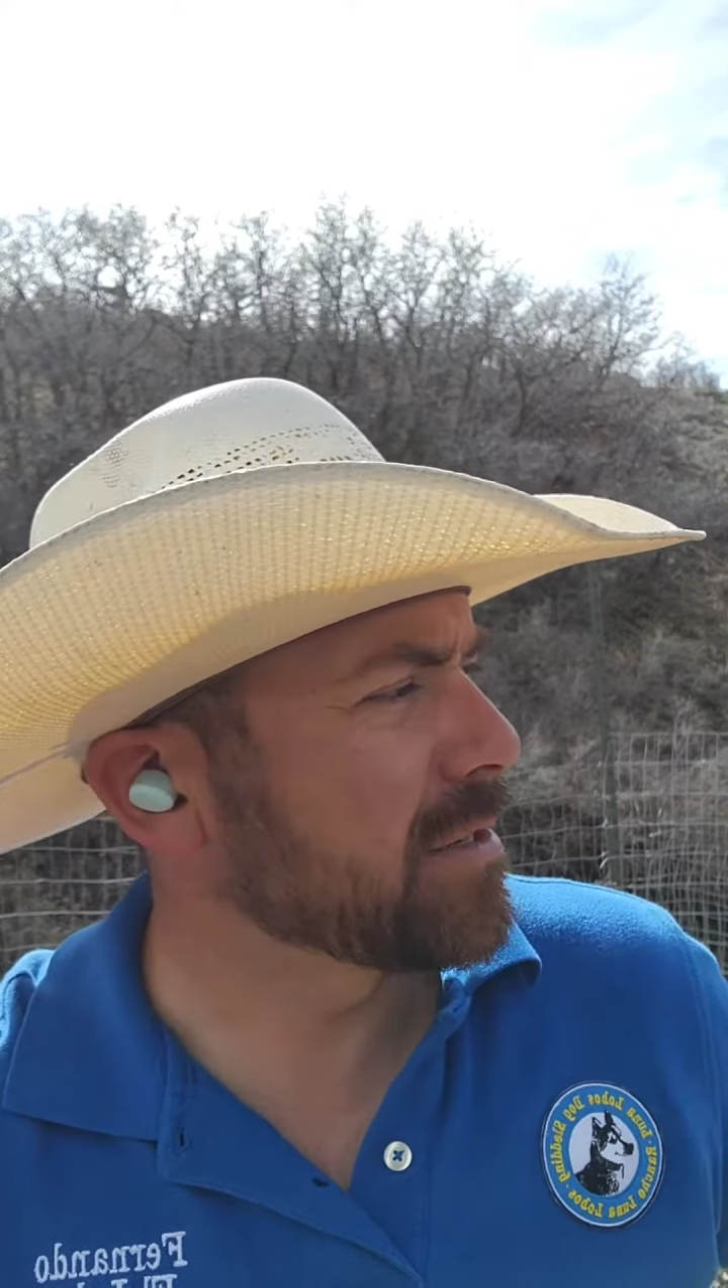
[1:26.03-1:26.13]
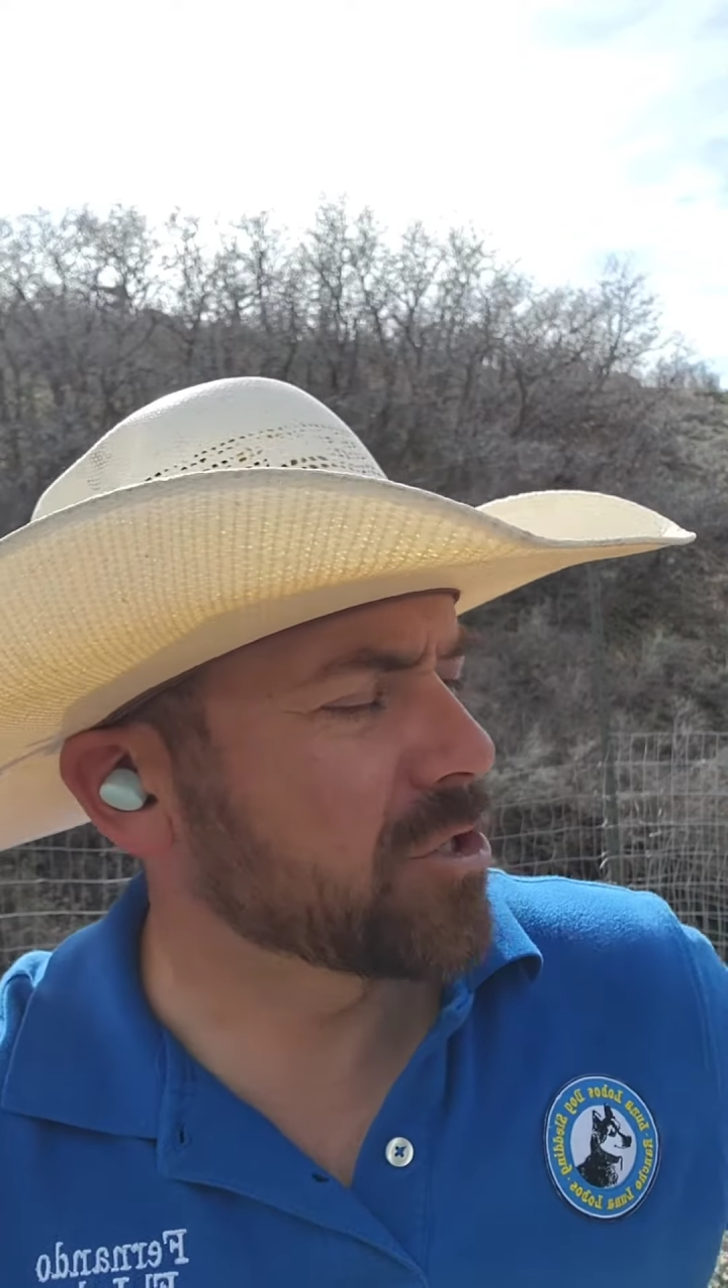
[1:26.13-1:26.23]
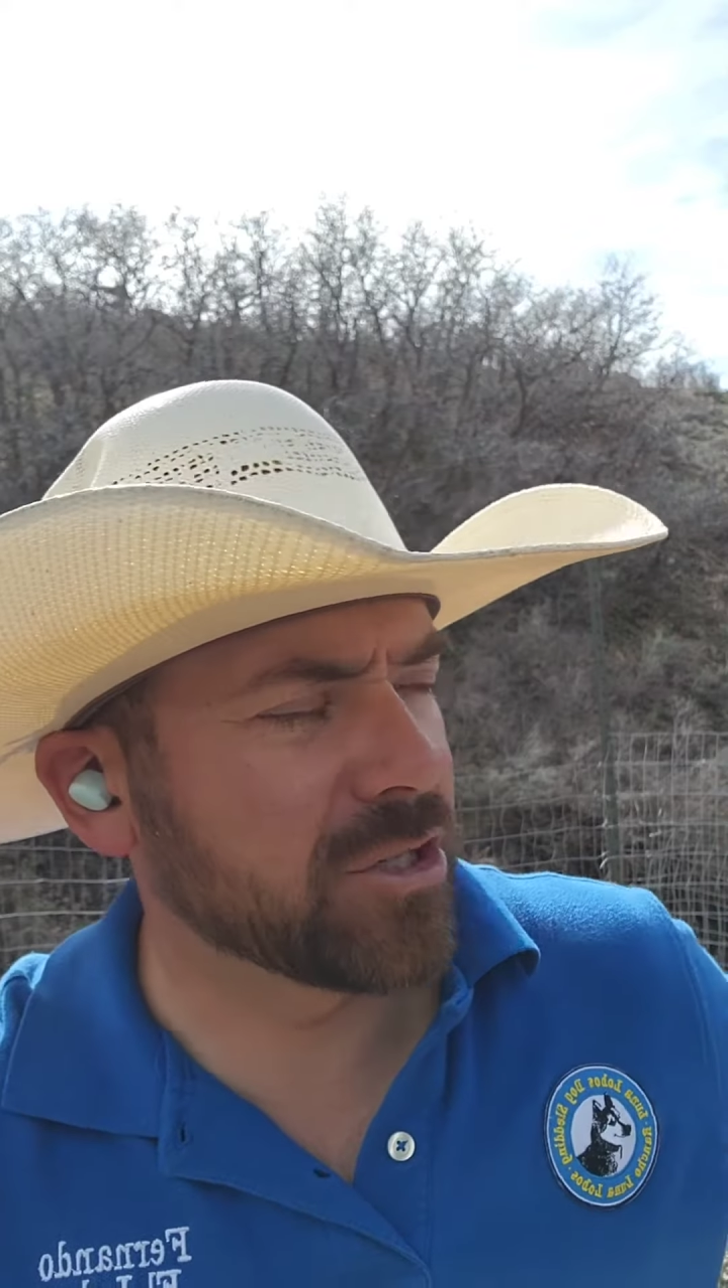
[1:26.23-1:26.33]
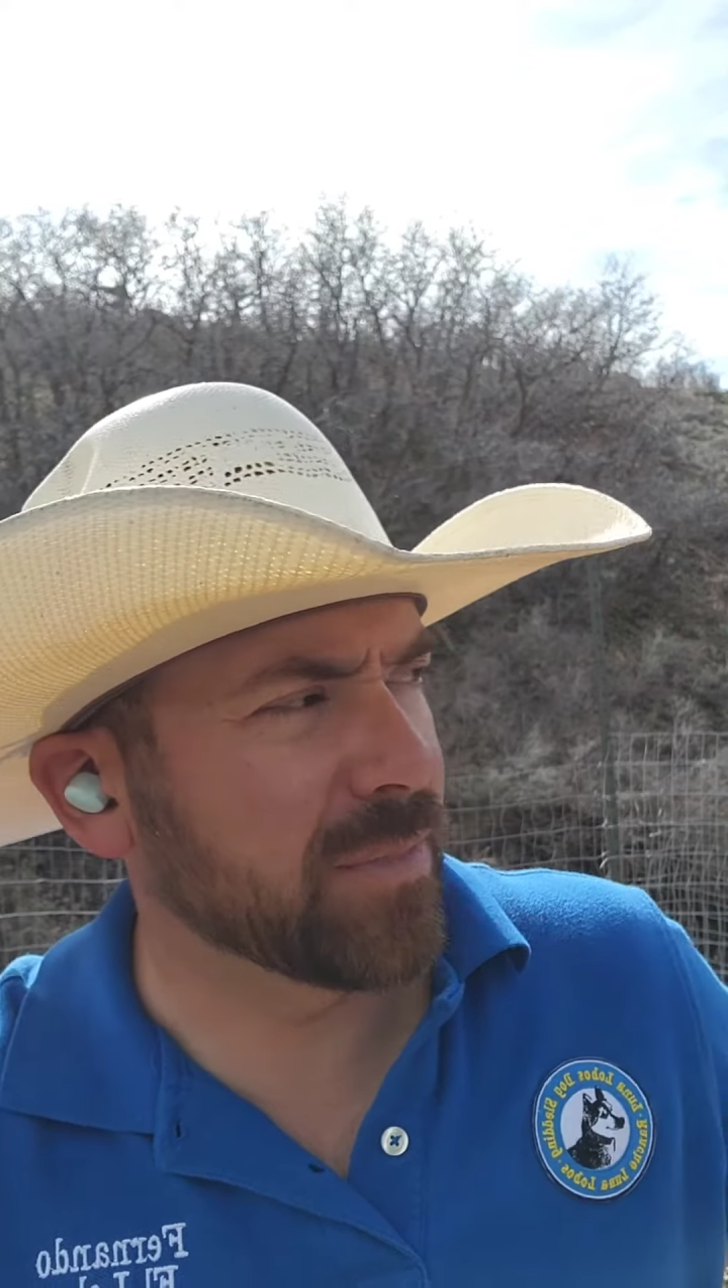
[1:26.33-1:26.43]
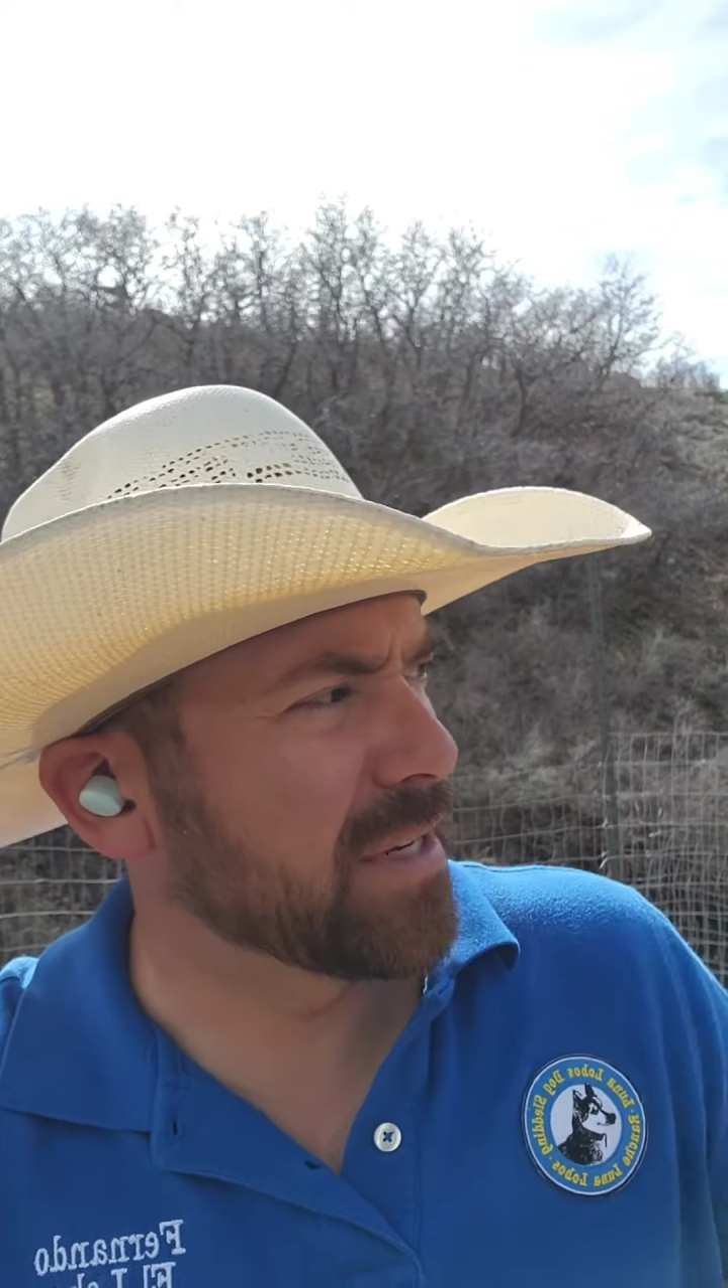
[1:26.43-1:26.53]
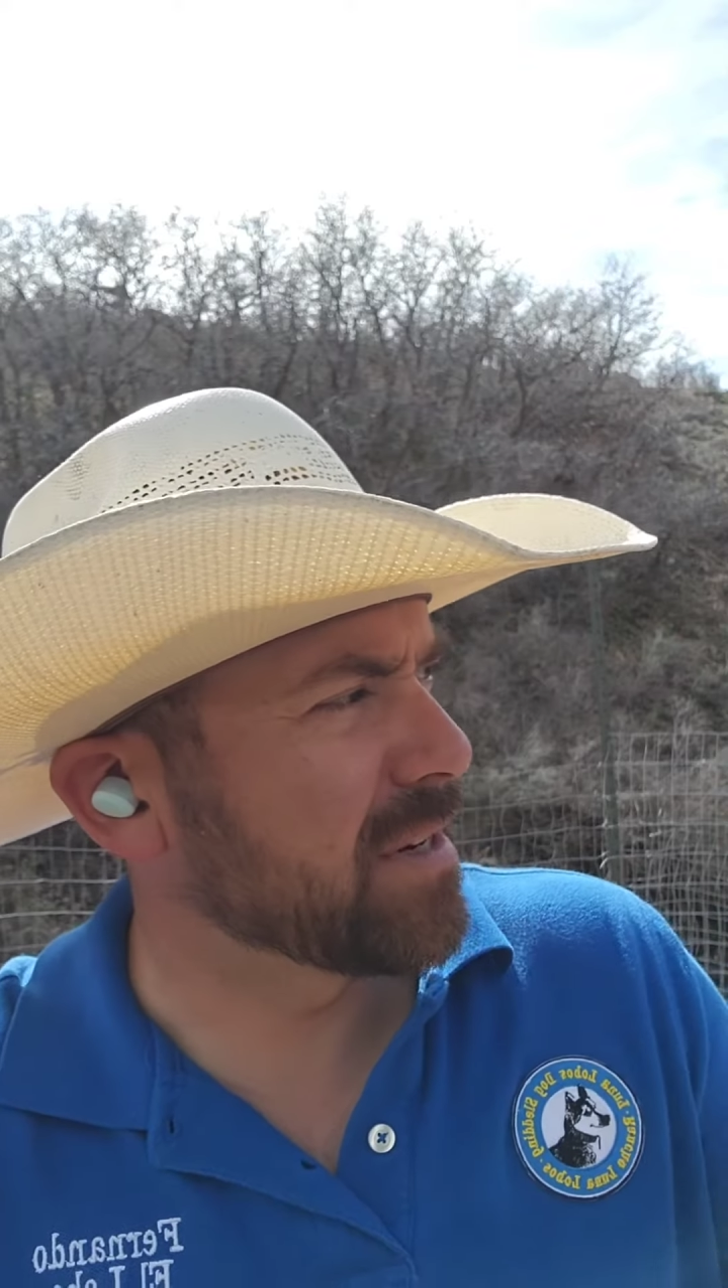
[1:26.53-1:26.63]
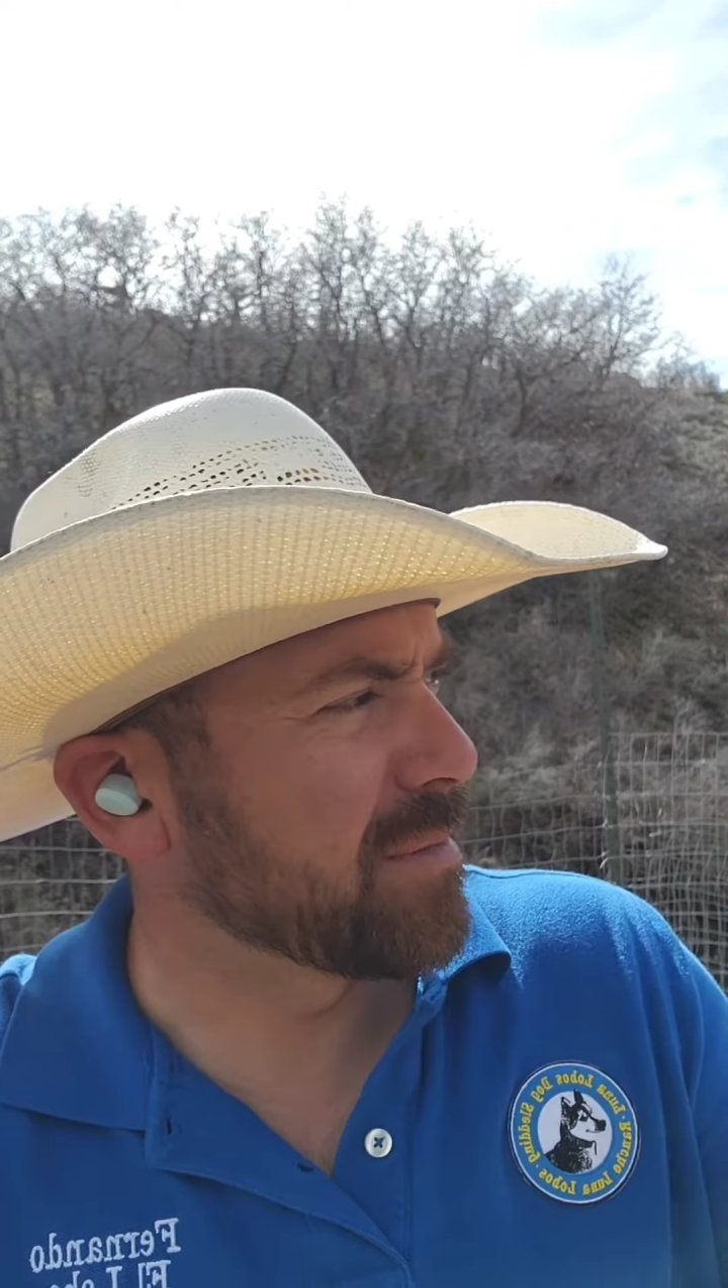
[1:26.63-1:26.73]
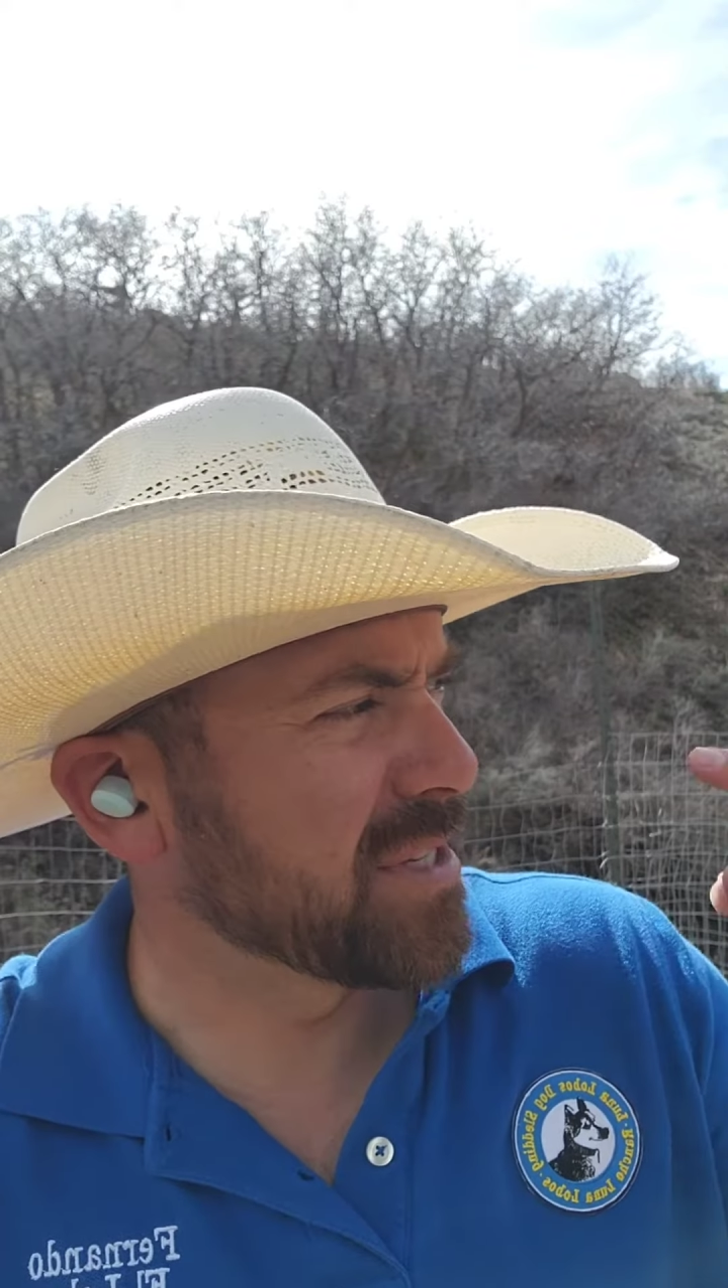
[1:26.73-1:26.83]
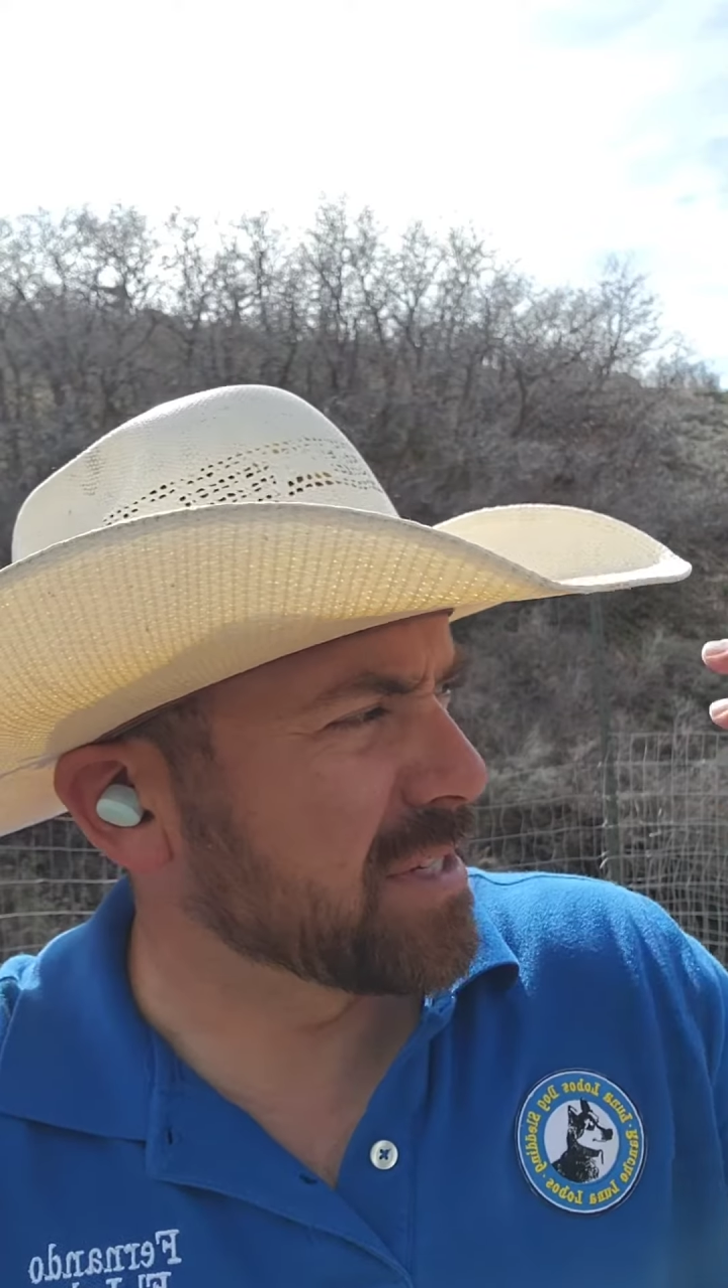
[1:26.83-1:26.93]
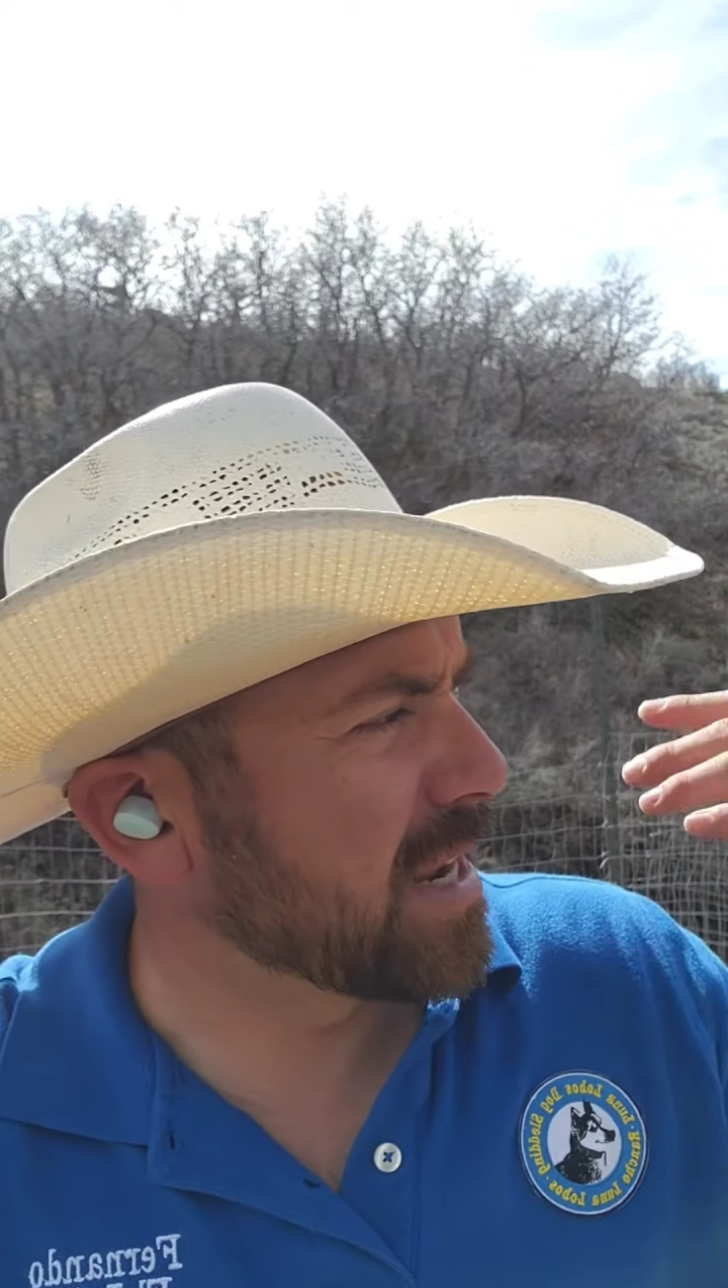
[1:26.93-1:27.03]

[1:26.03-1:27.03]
excuse me, not a business,